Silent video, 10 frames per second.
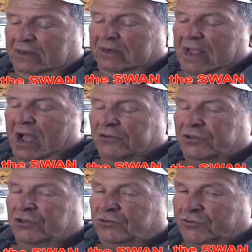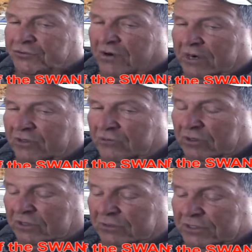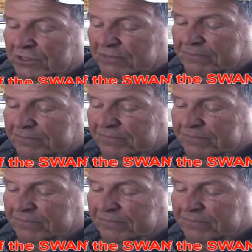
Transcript: Now you try to do it, Louis.